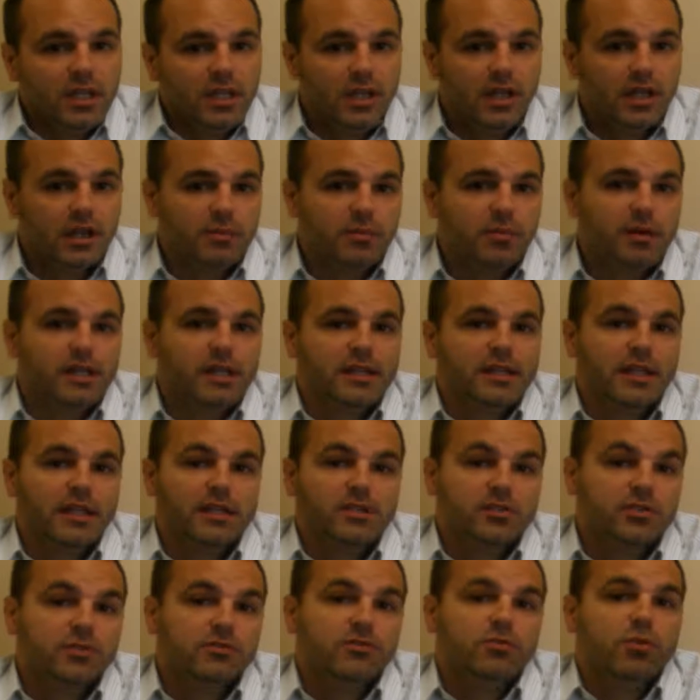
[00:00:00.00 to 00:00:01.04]
Uh, but they
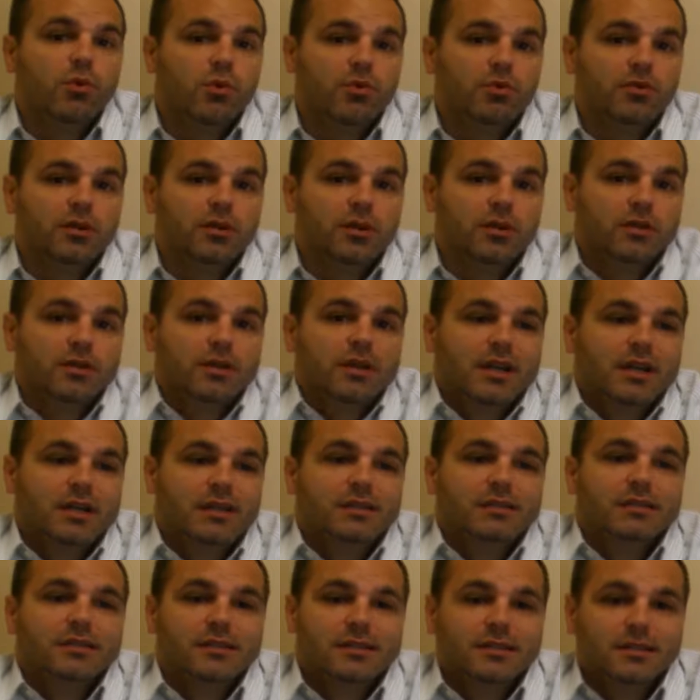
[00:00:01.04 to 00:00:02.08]
do, you know,
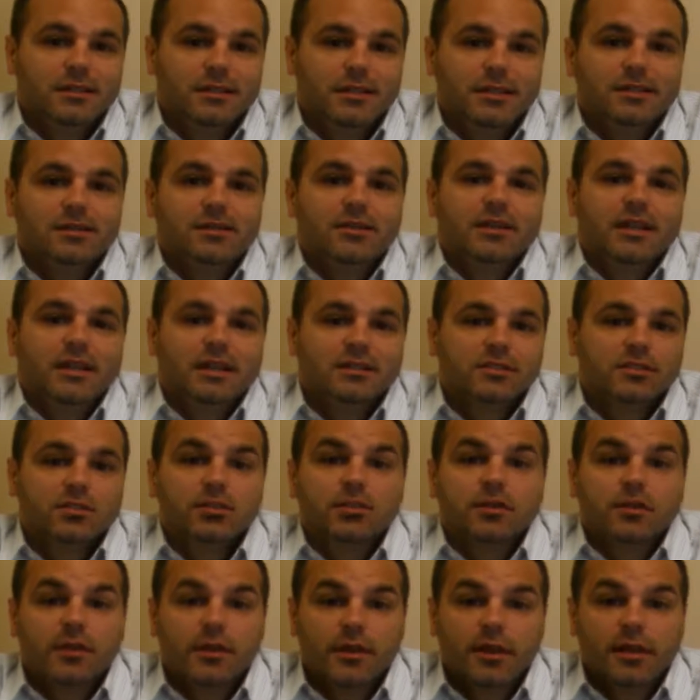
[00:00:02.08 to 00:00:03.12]
kind of, they look at
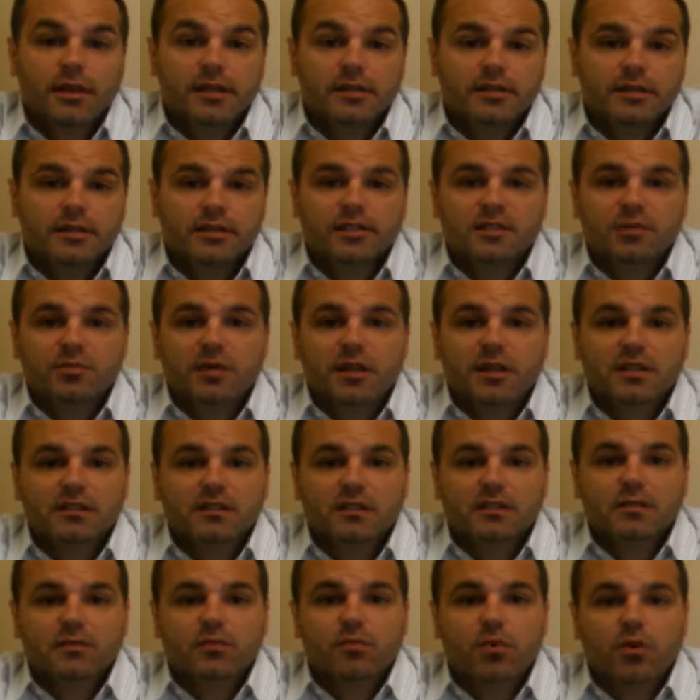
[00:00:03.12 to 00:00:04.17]
certain things, and it depends
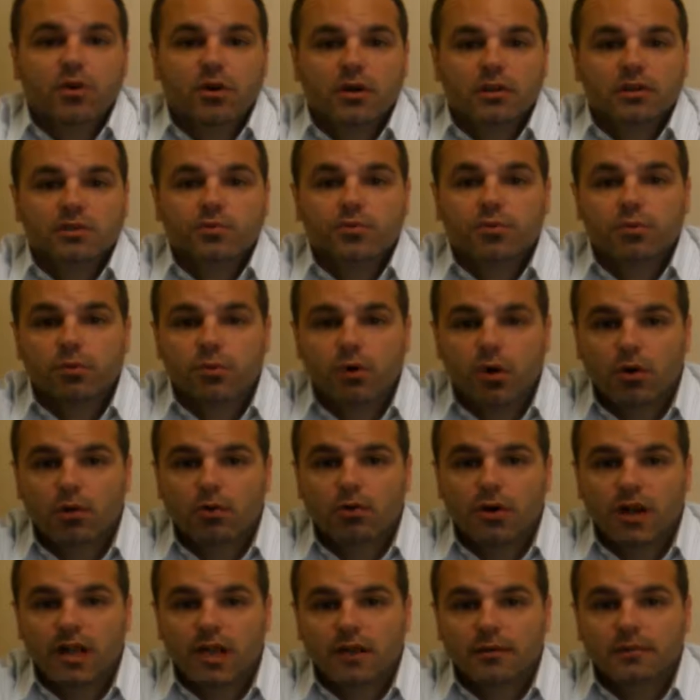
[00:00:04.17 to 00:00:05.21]
on the mortgage
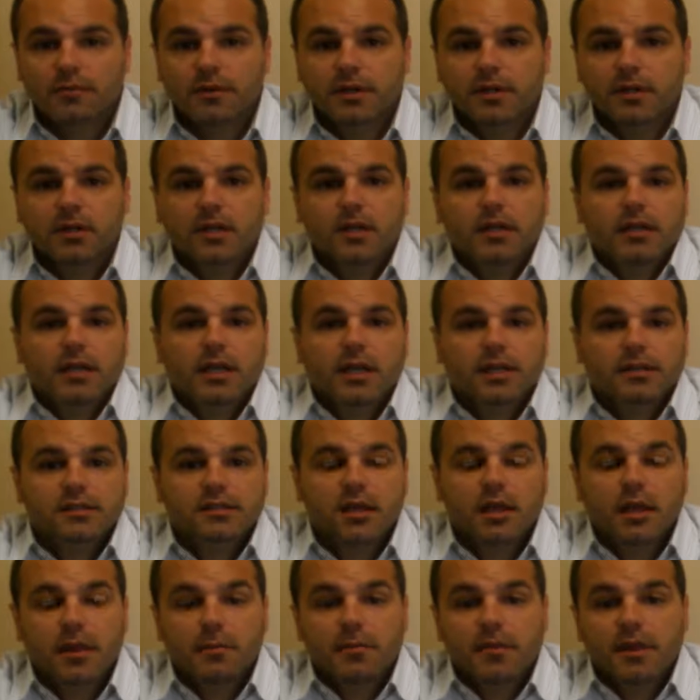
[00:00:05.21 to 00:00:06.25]
program and
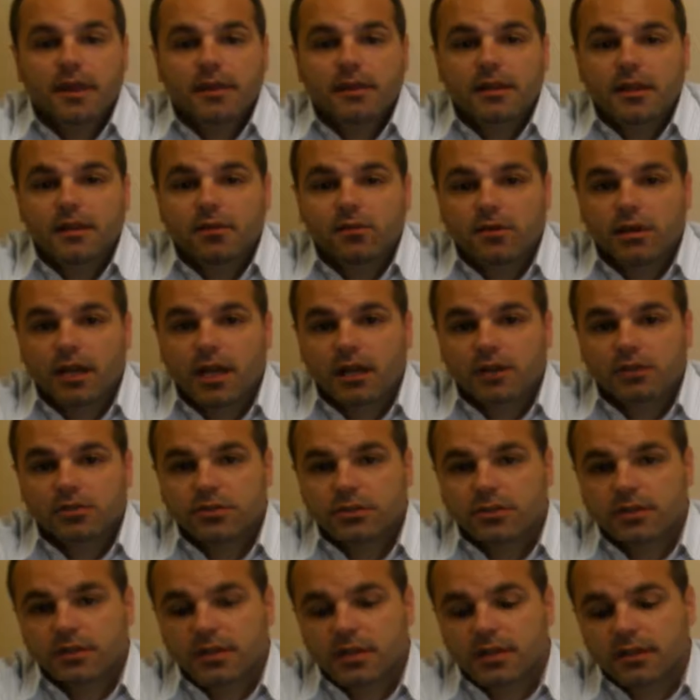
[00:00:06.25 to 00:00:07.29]
type that they would
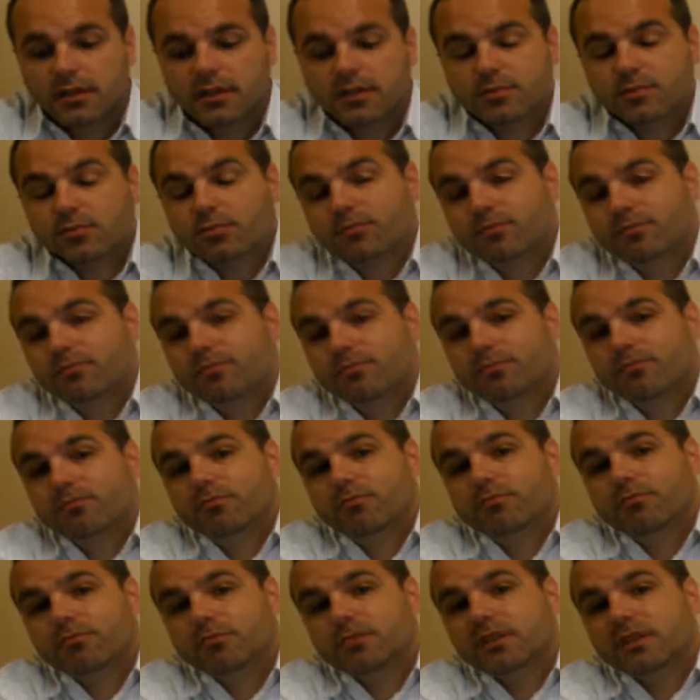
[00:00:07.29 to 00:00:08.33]
actually say this,
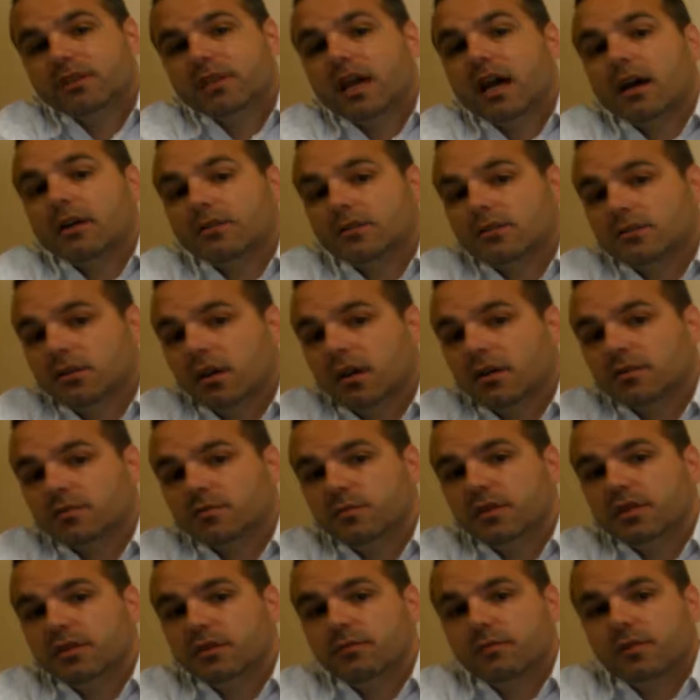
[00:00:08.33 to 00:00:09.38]
this house does
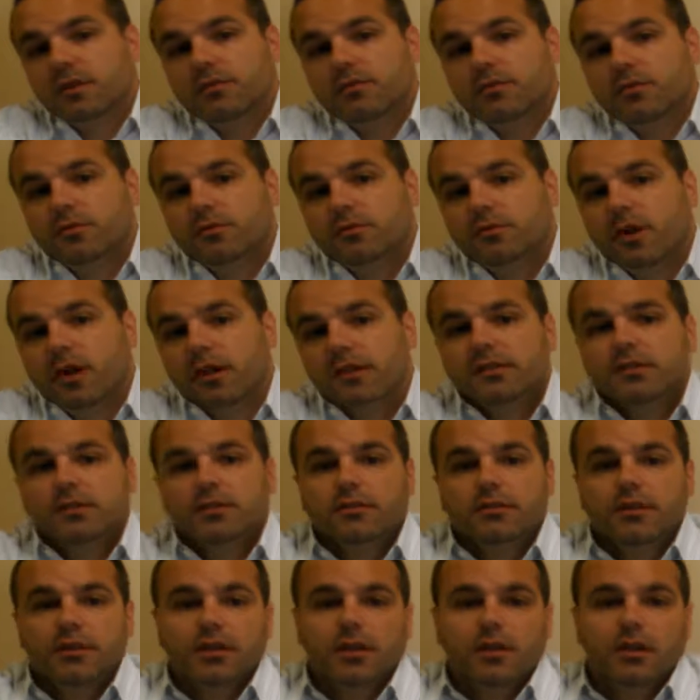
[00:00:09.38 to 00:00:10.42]
meet the minimum
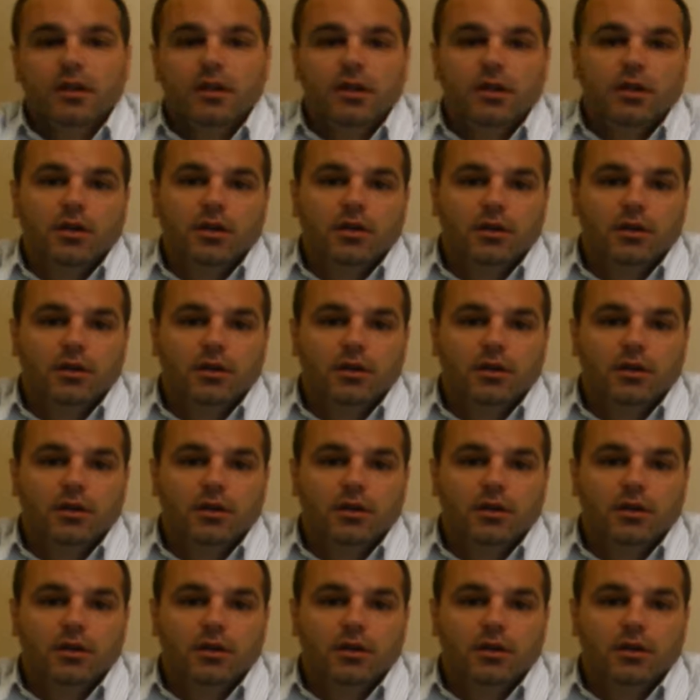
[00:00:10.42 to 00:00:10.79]
criteria